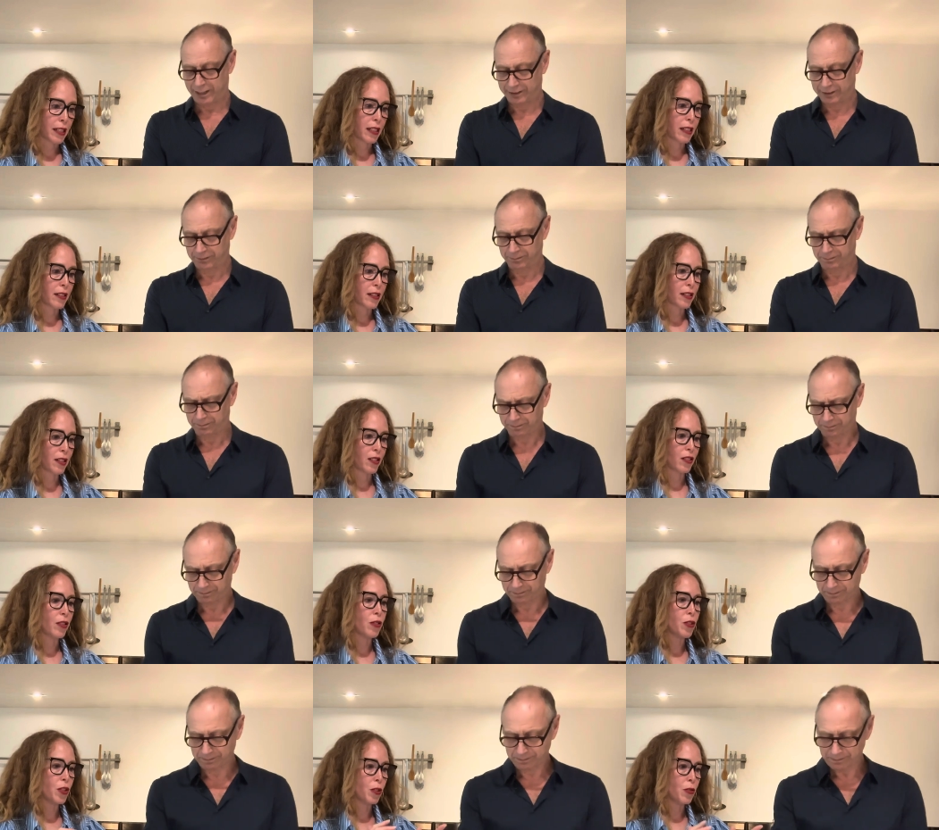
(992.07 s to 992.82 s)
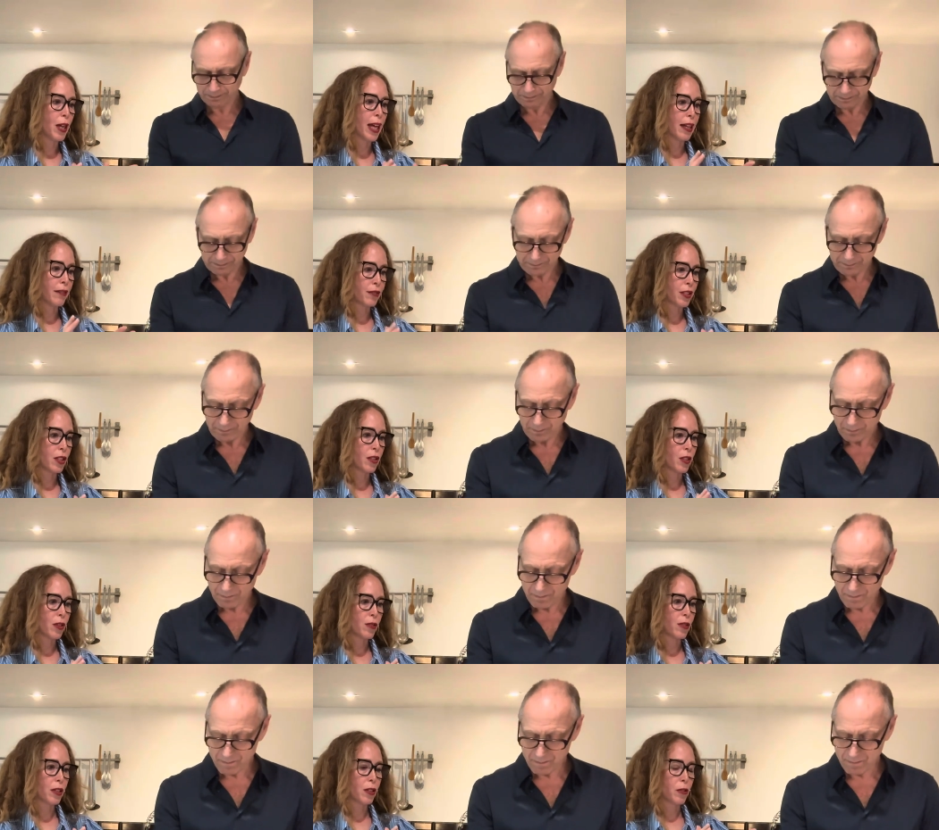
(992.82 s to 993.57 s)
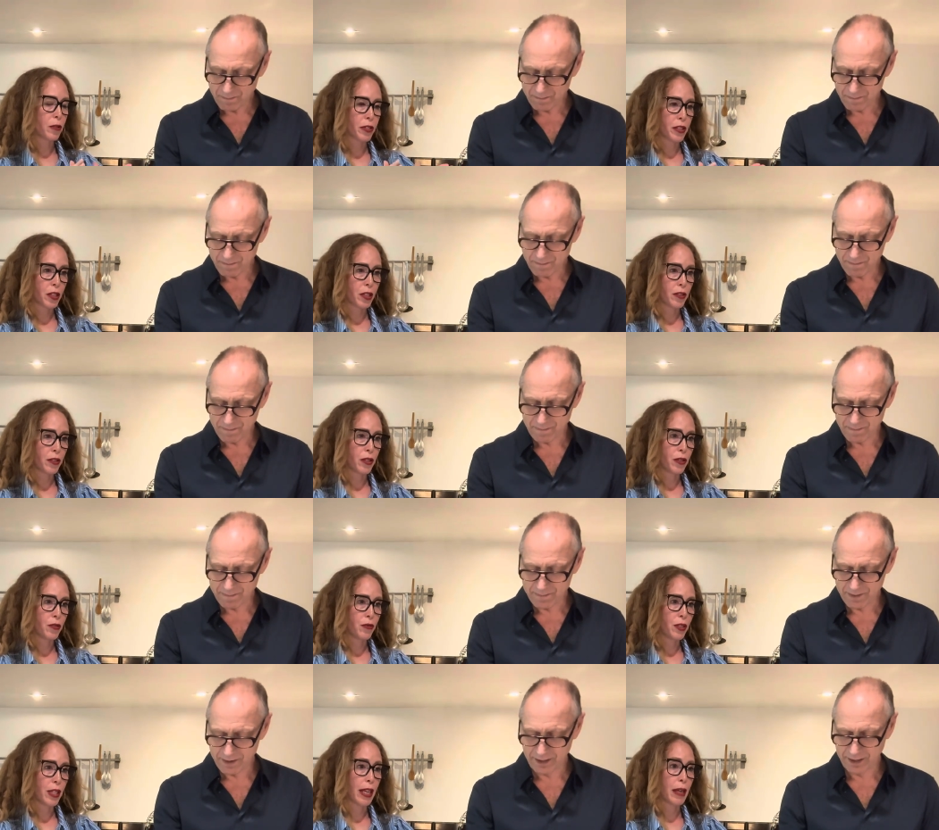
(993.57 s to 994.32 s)
Speaker 1: is. You do have to know that
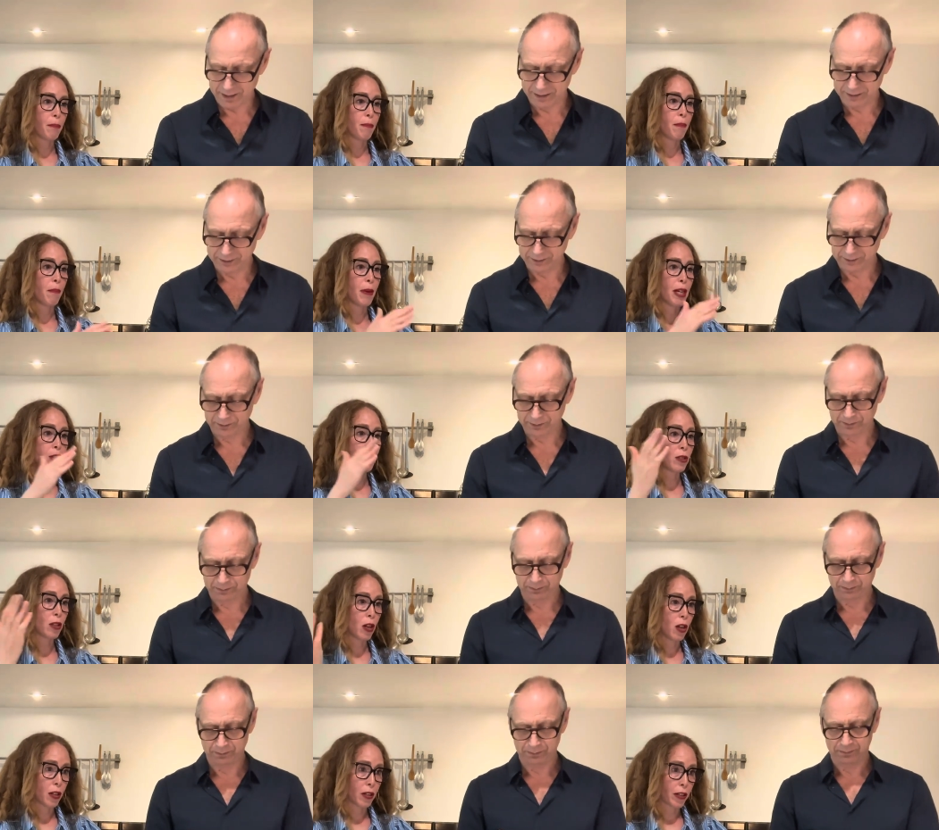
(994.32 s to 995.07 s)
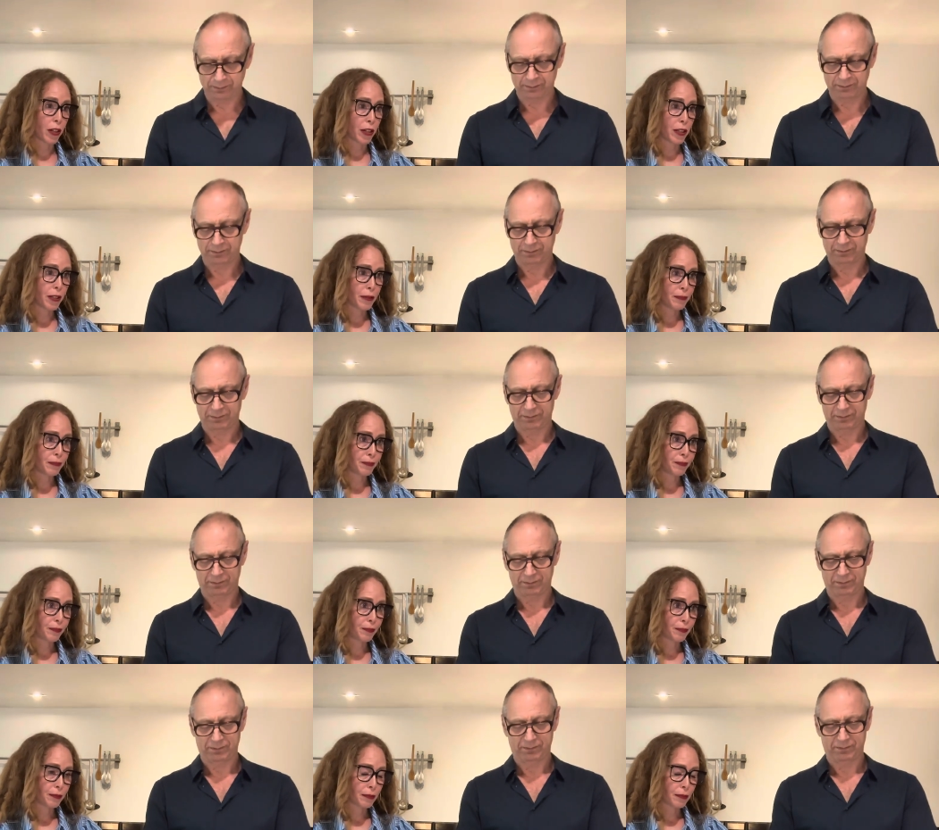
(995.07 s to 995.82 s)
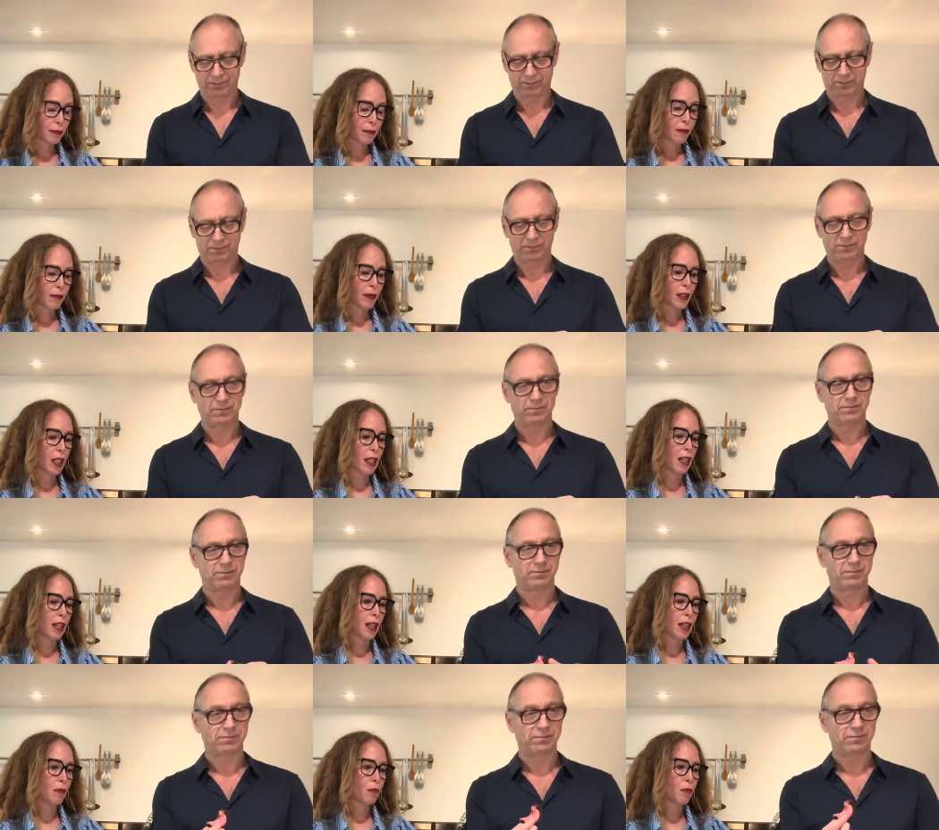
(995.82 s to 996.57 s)
croissants do take much longer,
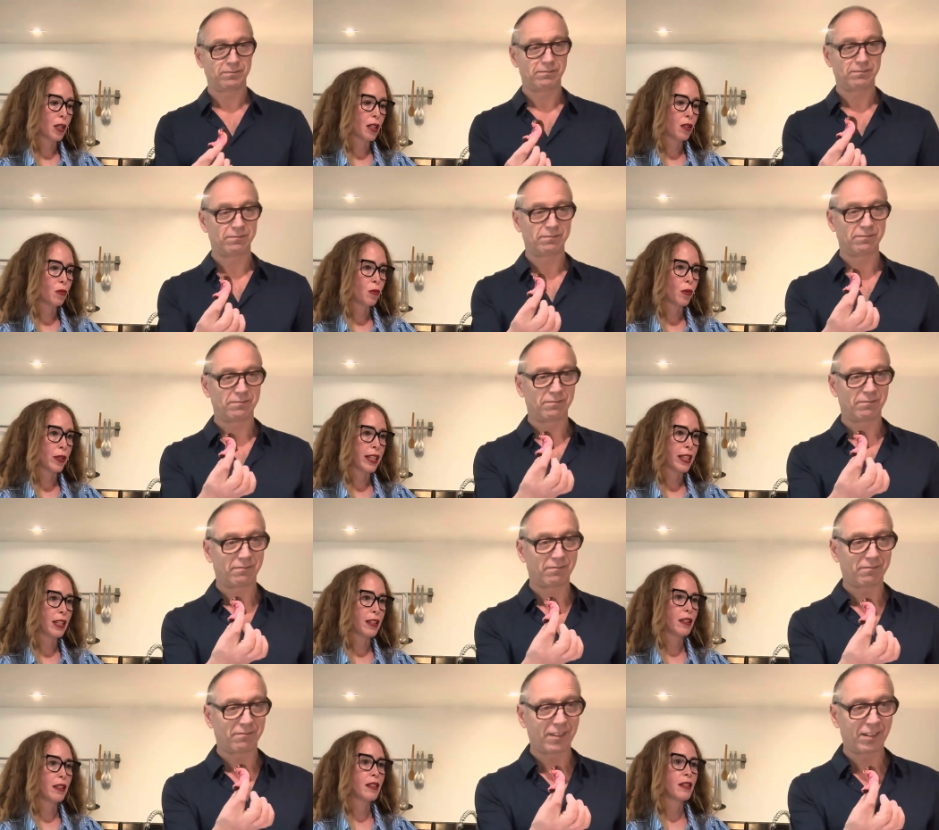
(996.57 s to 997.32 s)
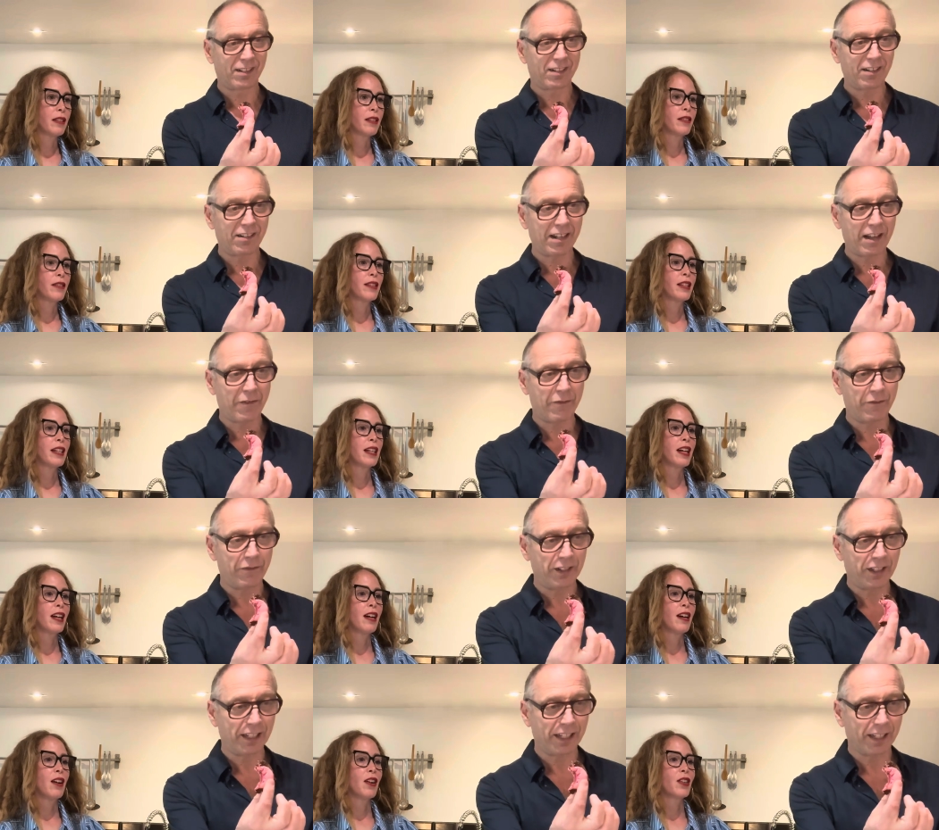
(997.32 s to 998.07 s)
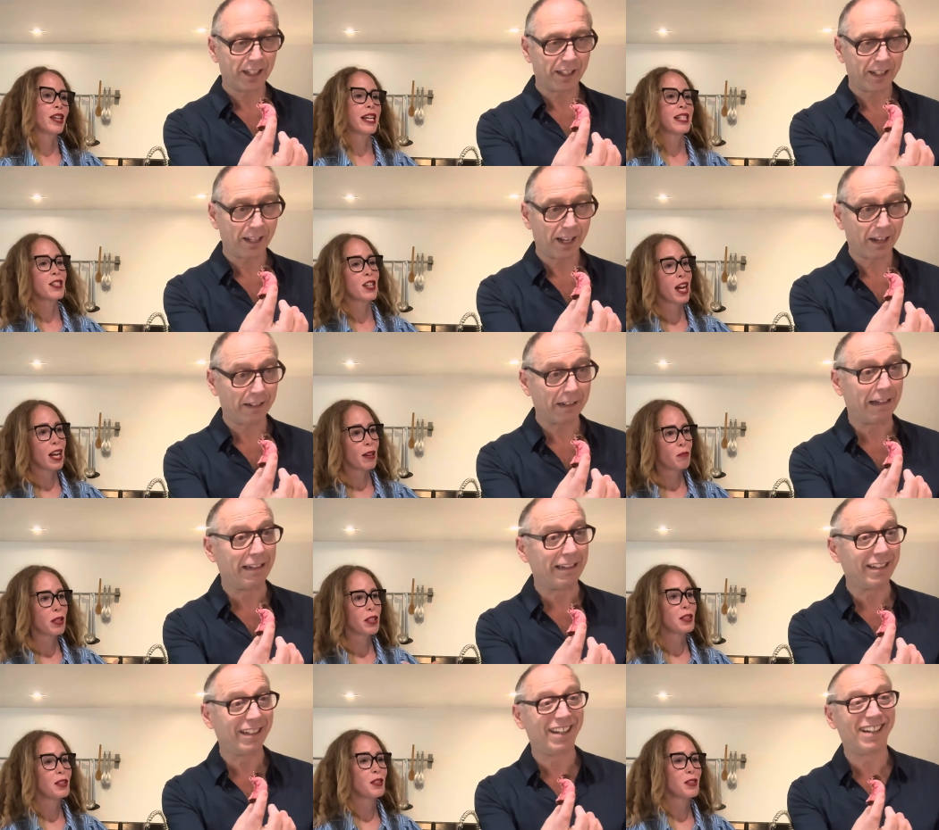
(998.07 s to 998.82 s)
uh, but we... I call that filling. Okay, so
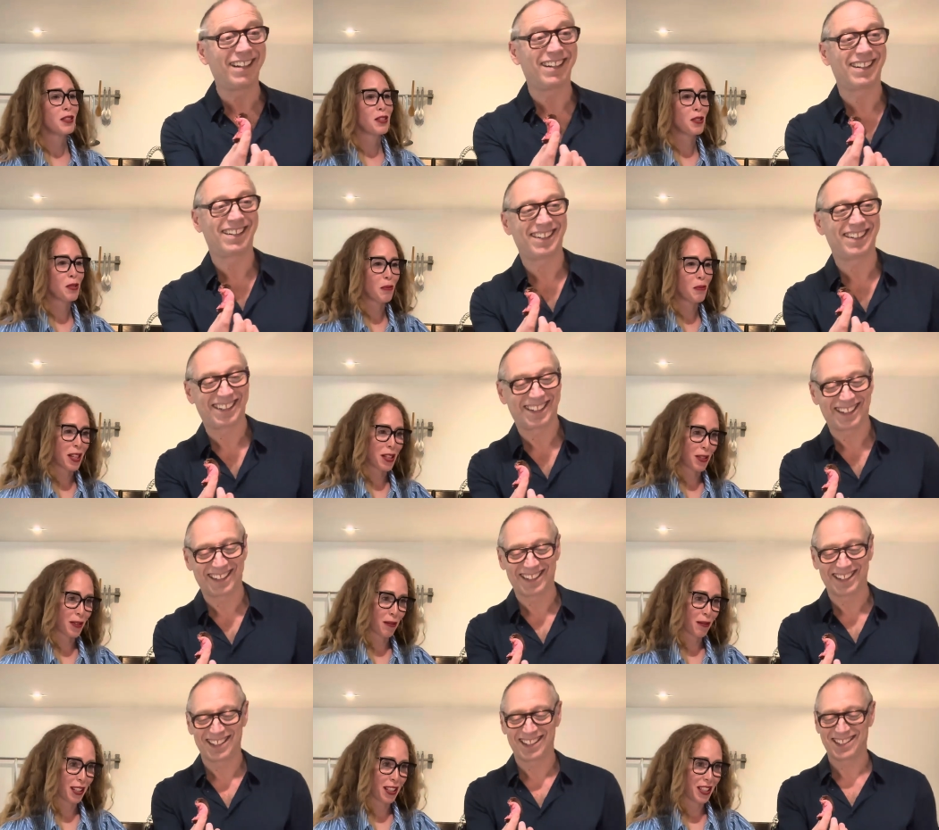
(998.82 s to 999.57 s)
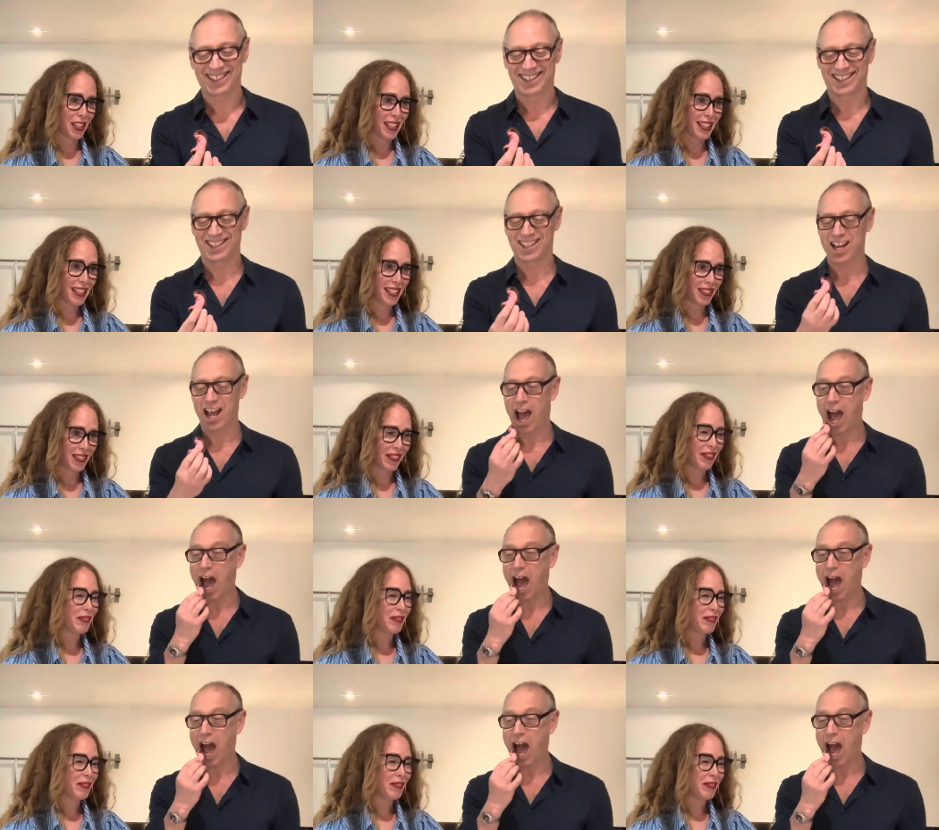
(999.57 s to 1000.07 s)
I put a little too much filling.